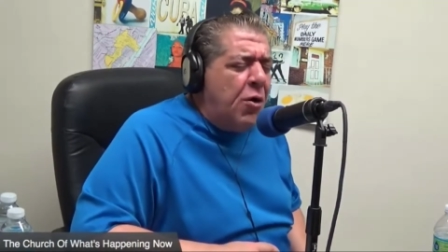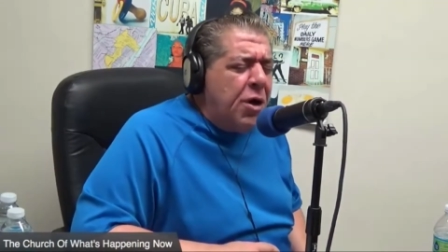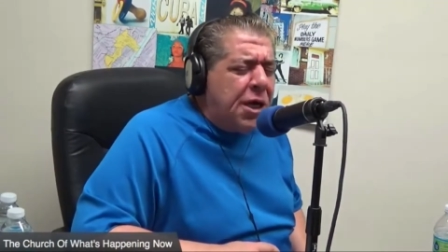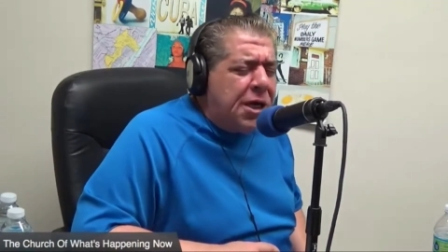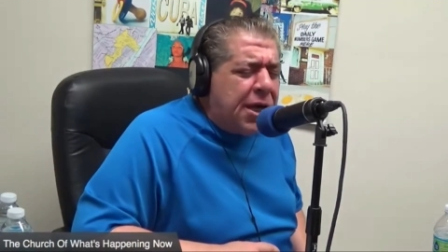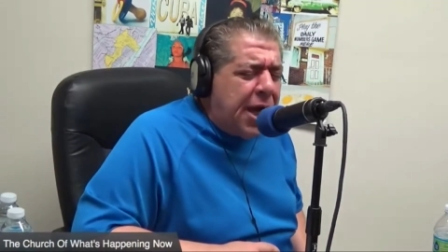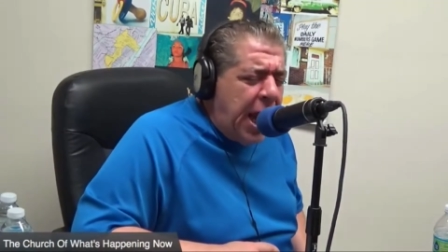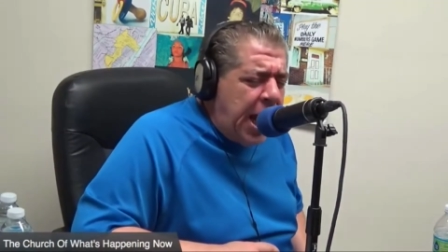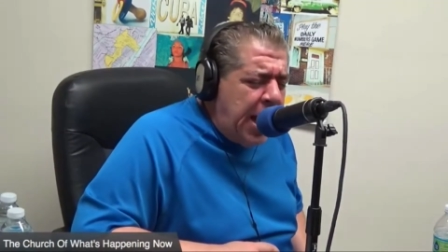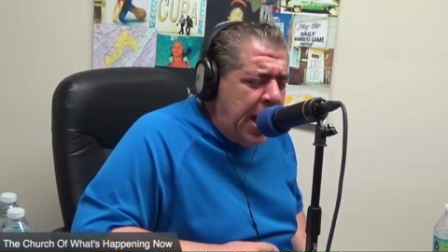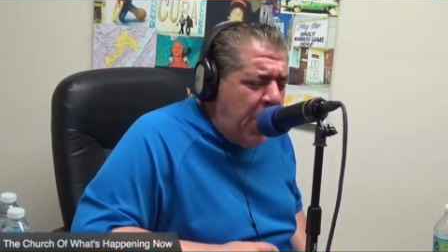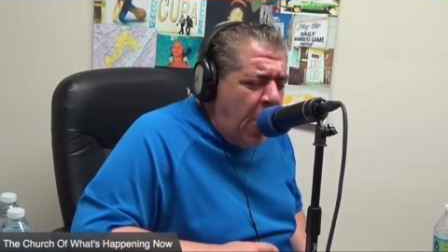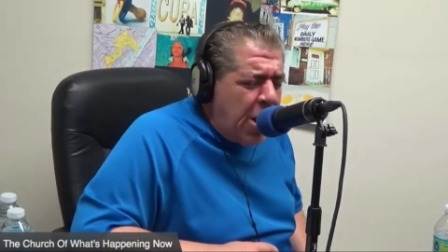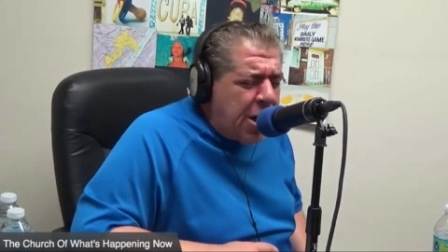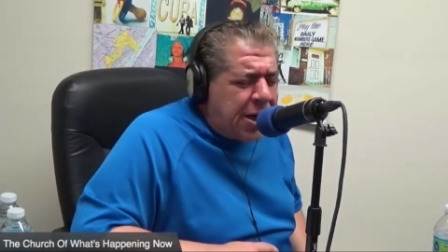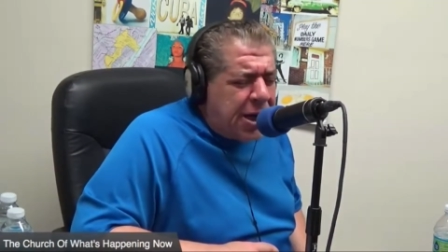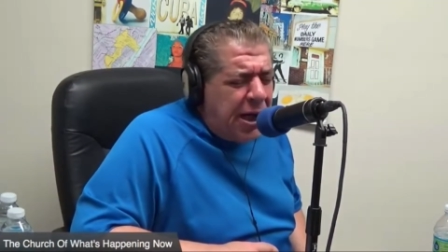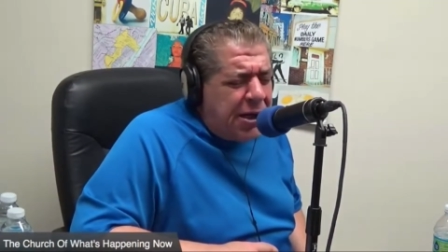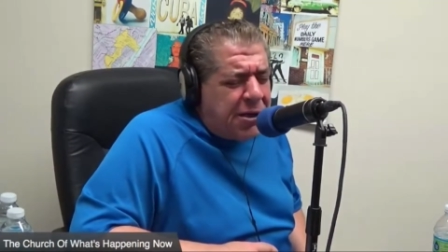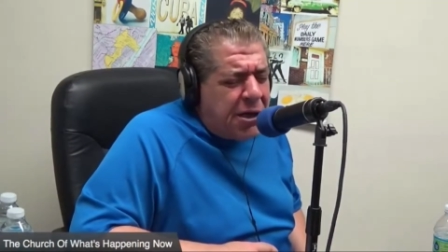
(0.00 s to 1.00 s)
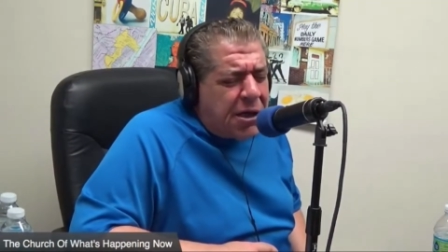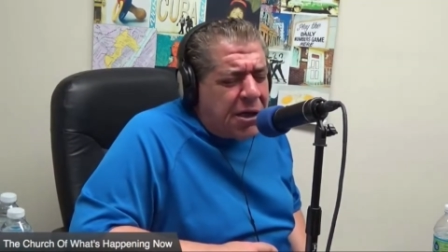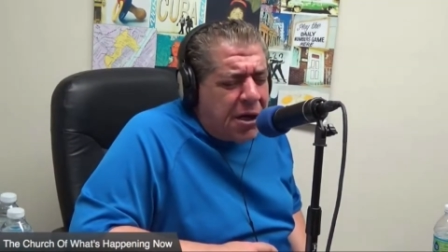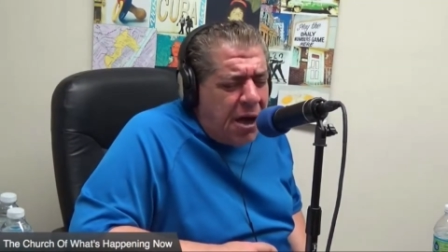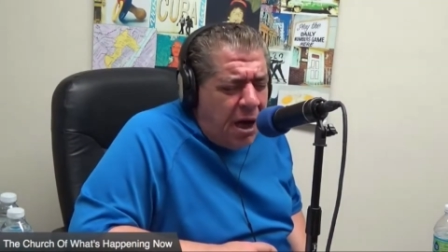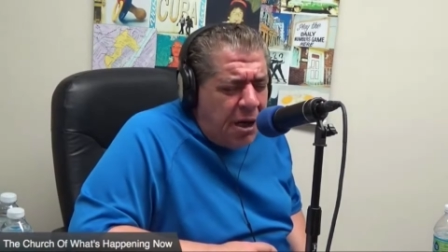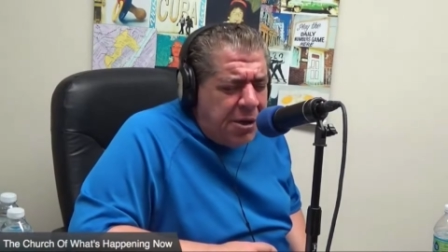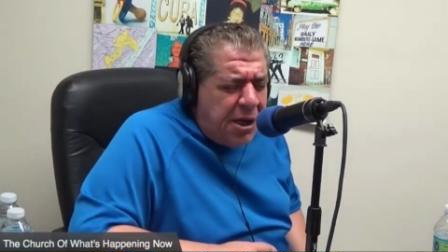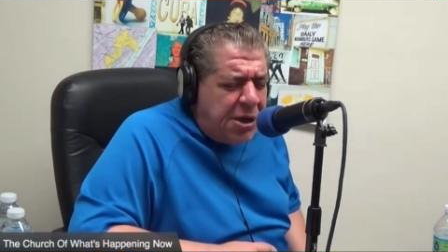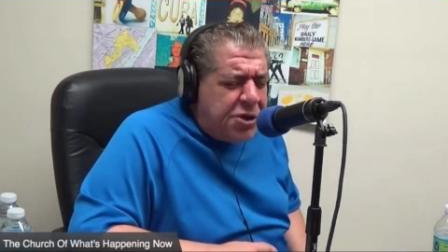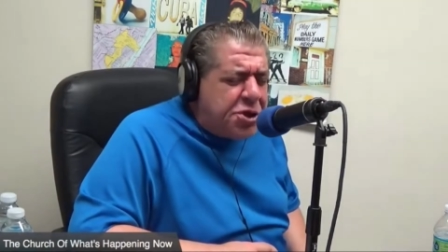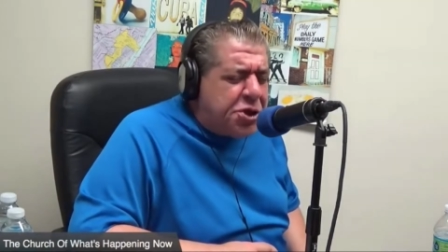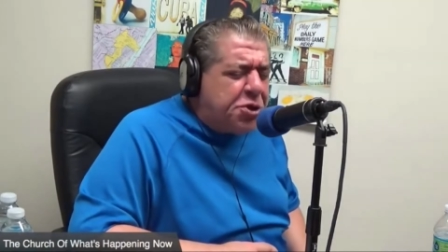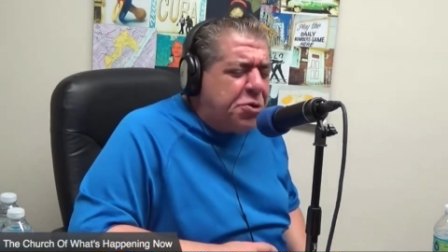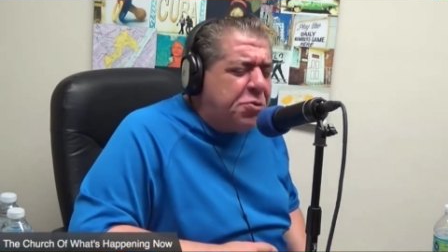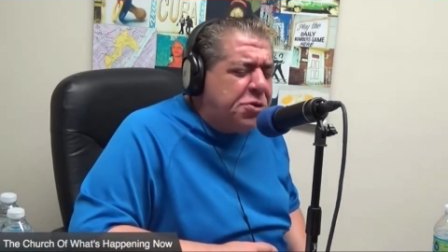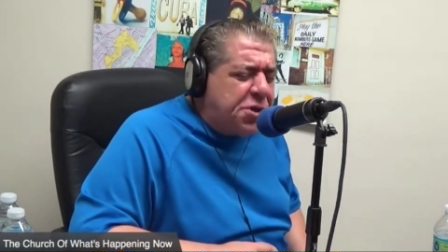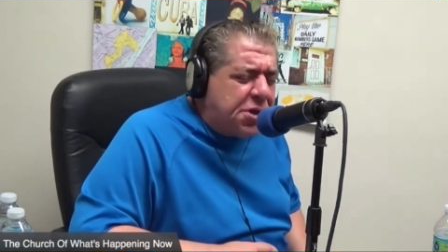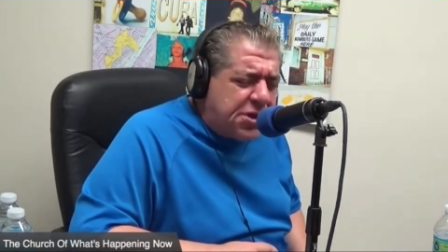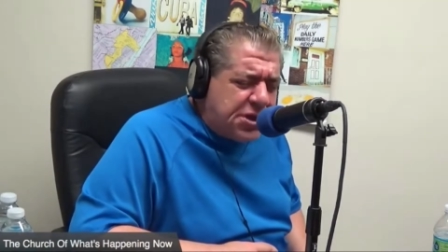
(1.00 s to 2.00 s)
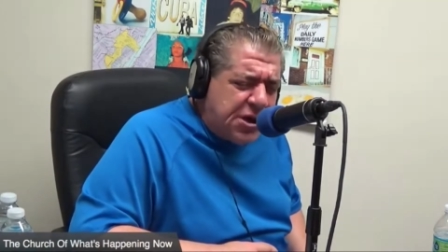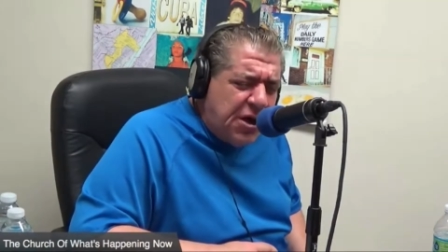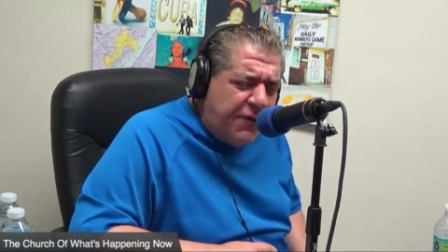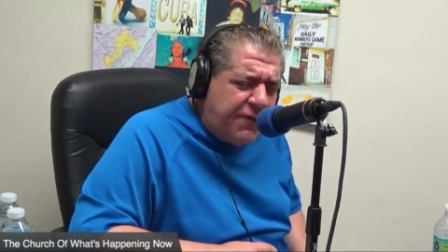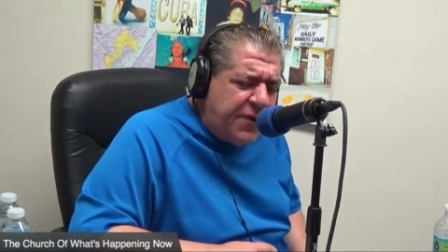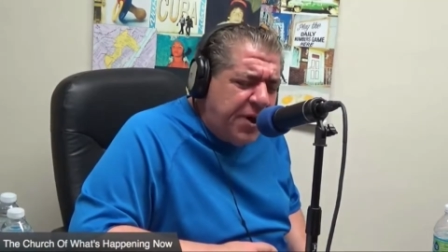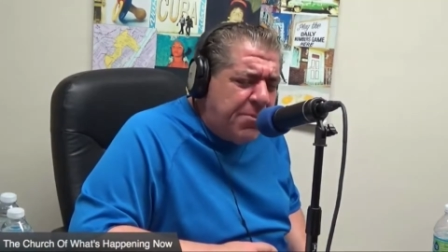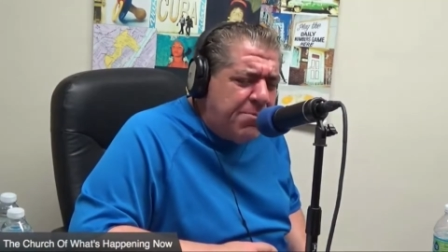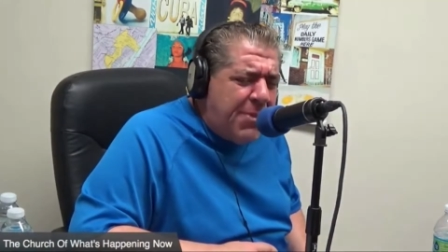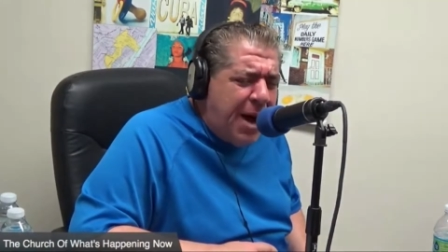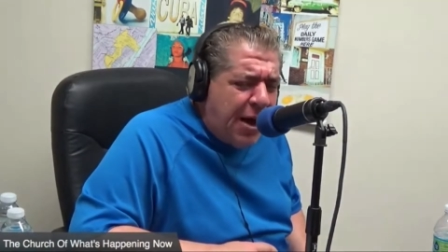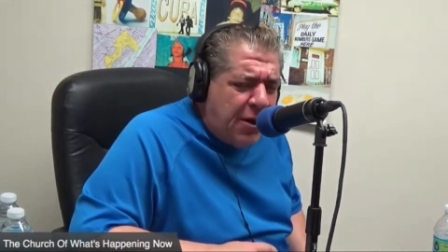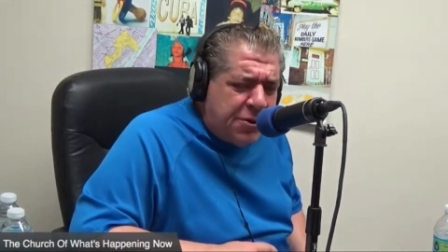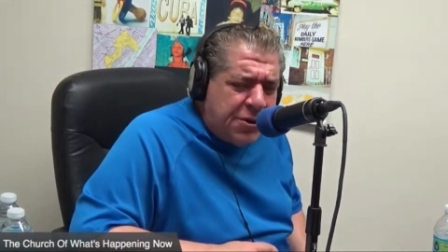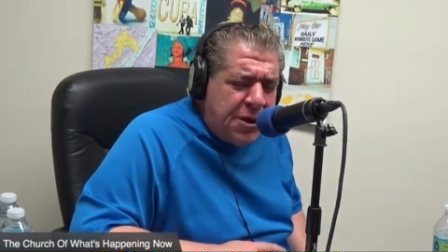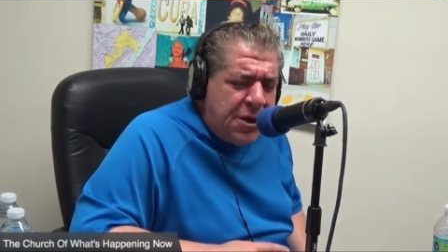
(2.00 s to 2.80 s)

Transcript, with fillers: Kmart, get the gun, and shoot yourself in the mouth.